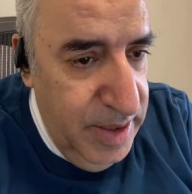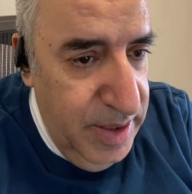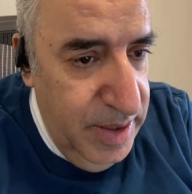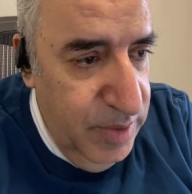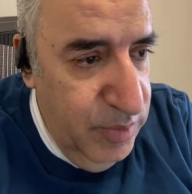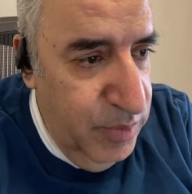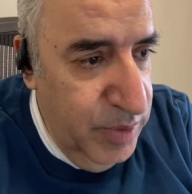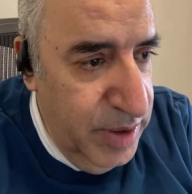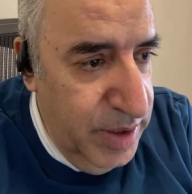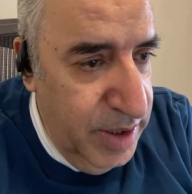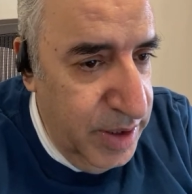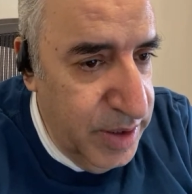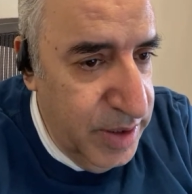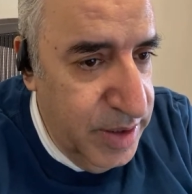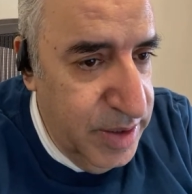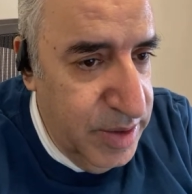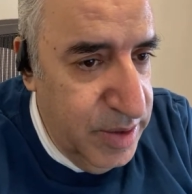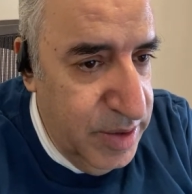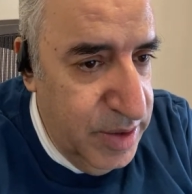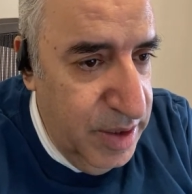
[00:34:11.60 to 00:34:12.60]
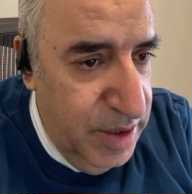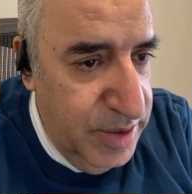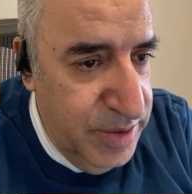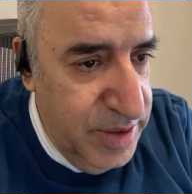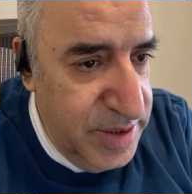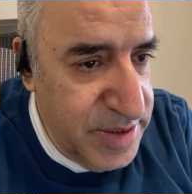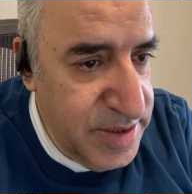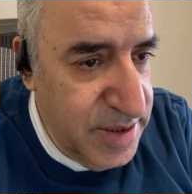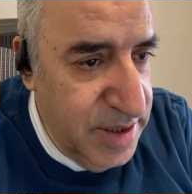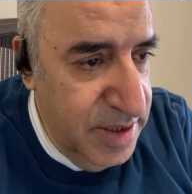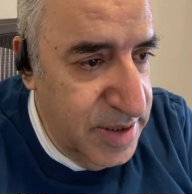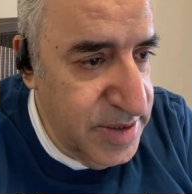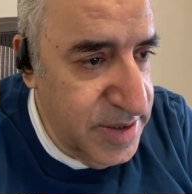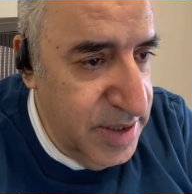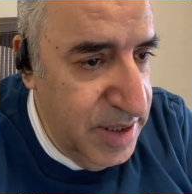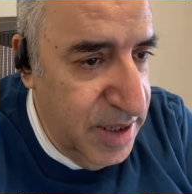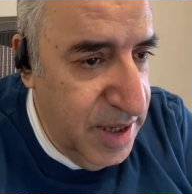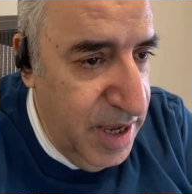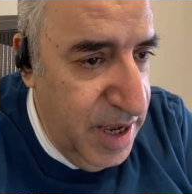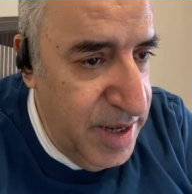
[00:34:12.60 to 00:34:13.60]
We're not
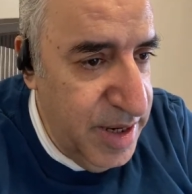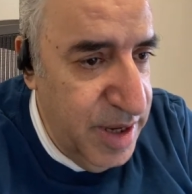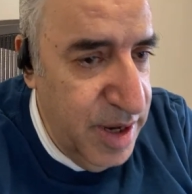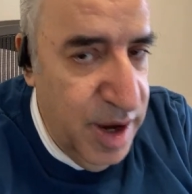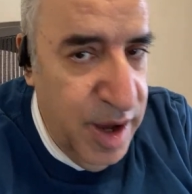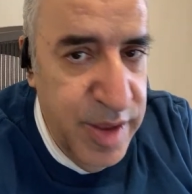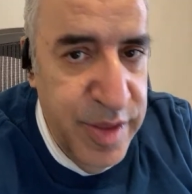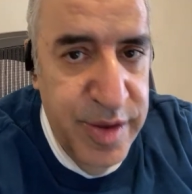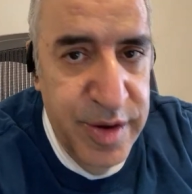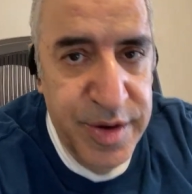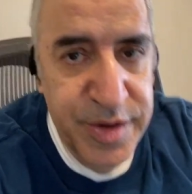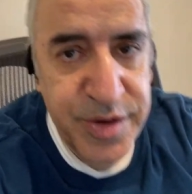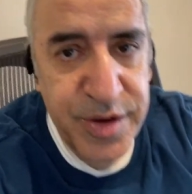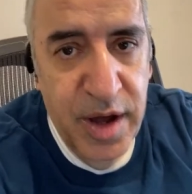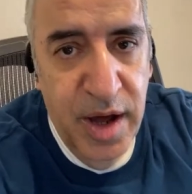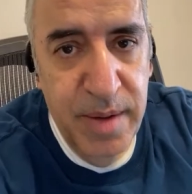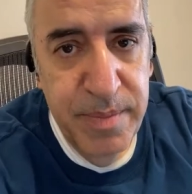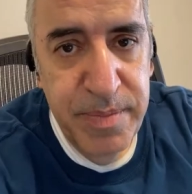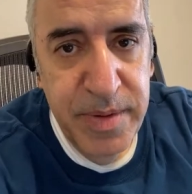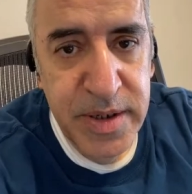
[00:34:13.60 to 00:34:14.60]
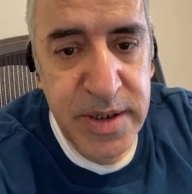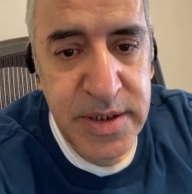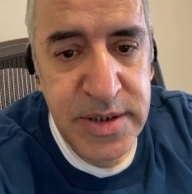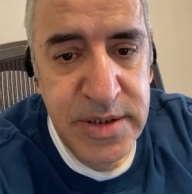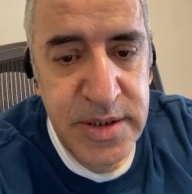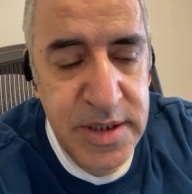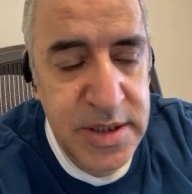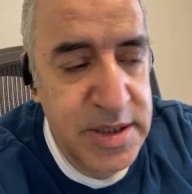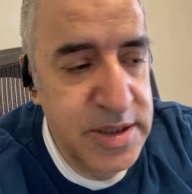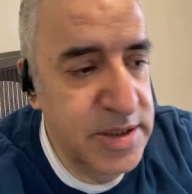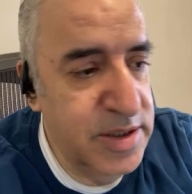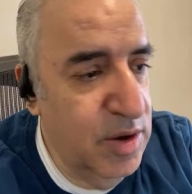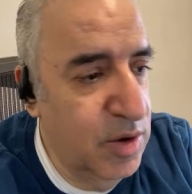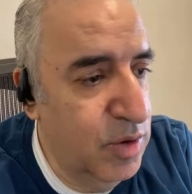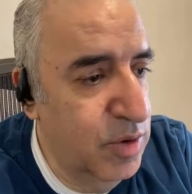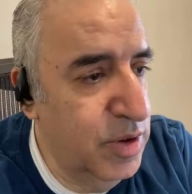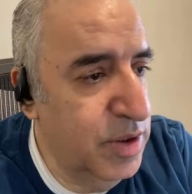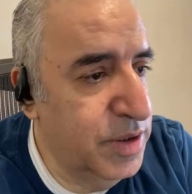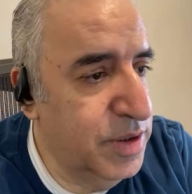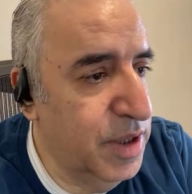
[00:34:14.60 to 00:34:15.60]
discussing any other topics. This is the
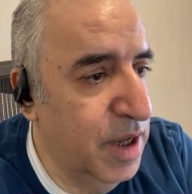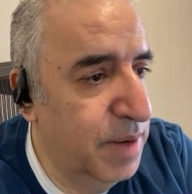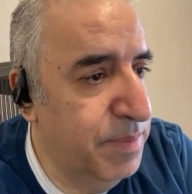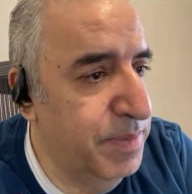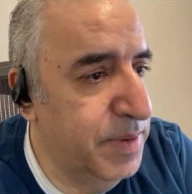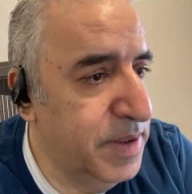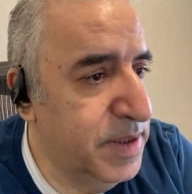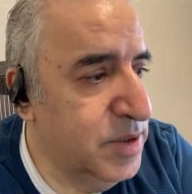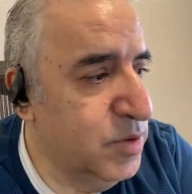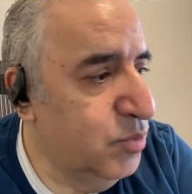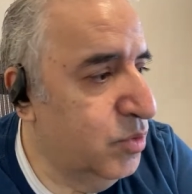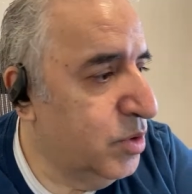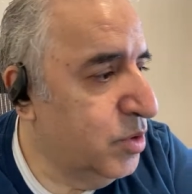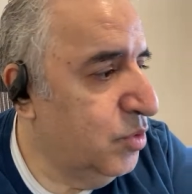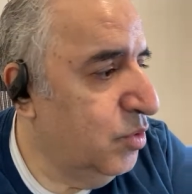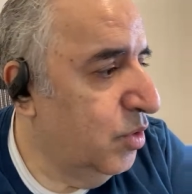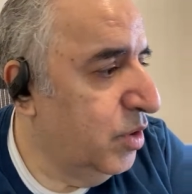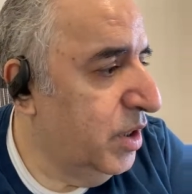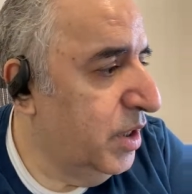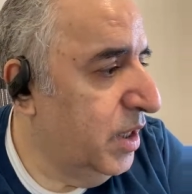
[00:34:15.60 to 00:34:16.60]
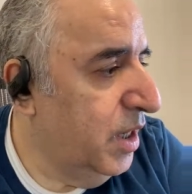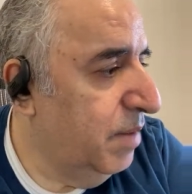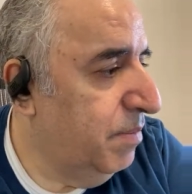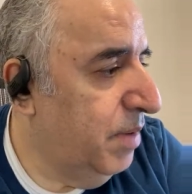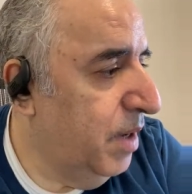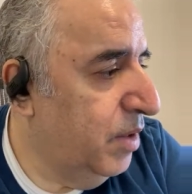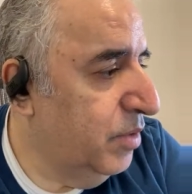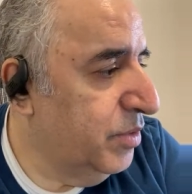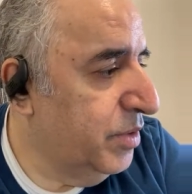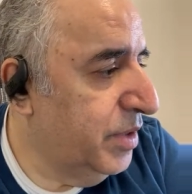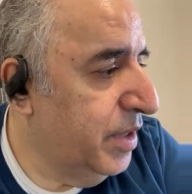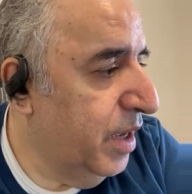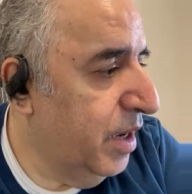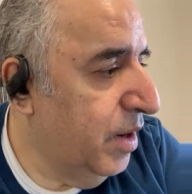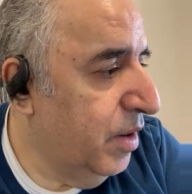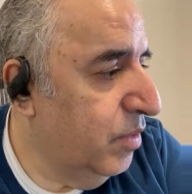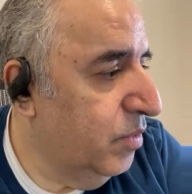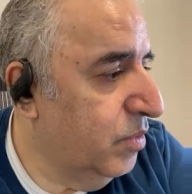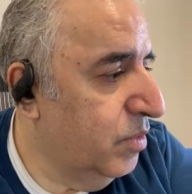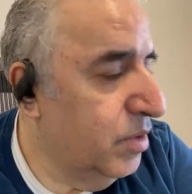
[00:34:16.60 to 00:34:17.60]
only topics we're talking about
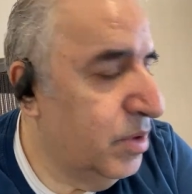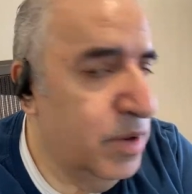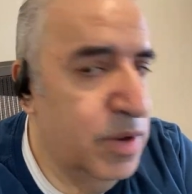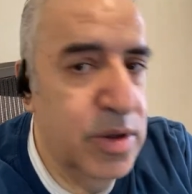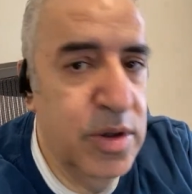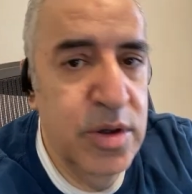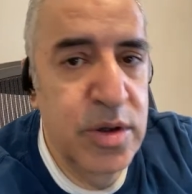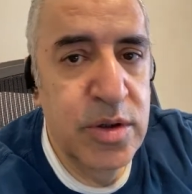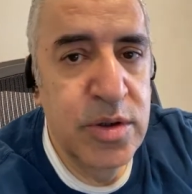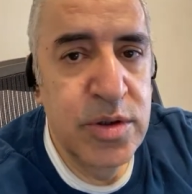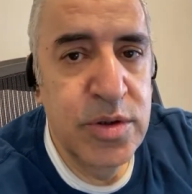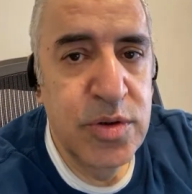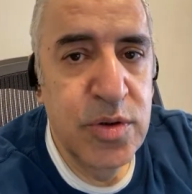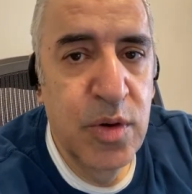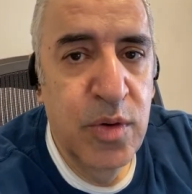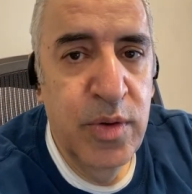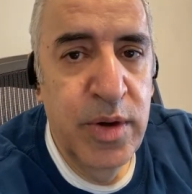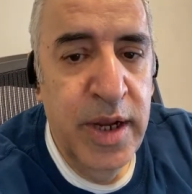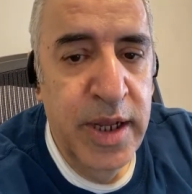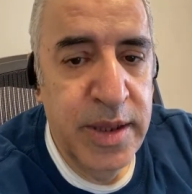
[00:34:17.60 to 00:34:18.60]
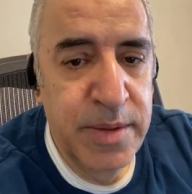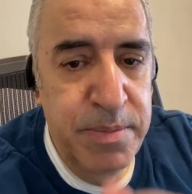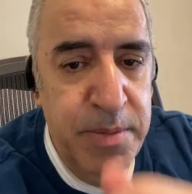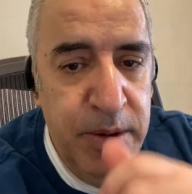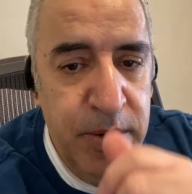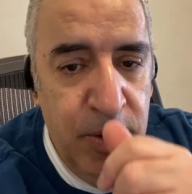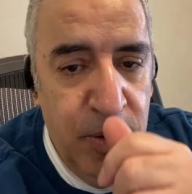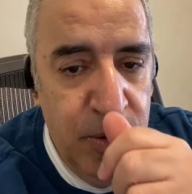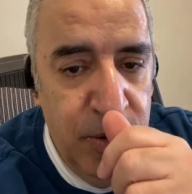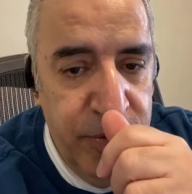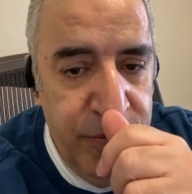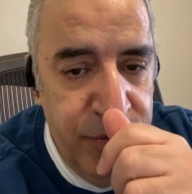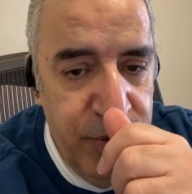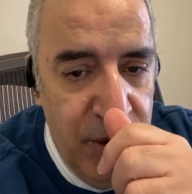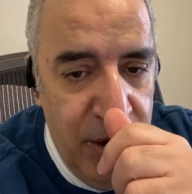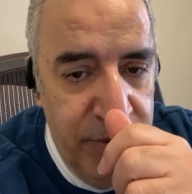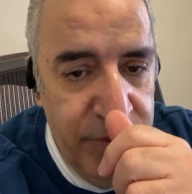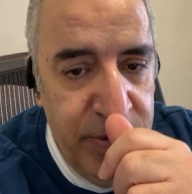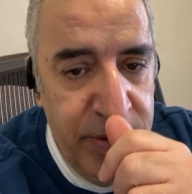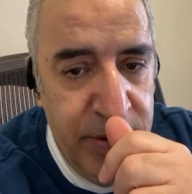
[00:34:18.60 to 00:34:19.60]
now. So let me know if you
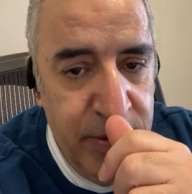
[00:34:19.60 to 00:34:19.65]
have any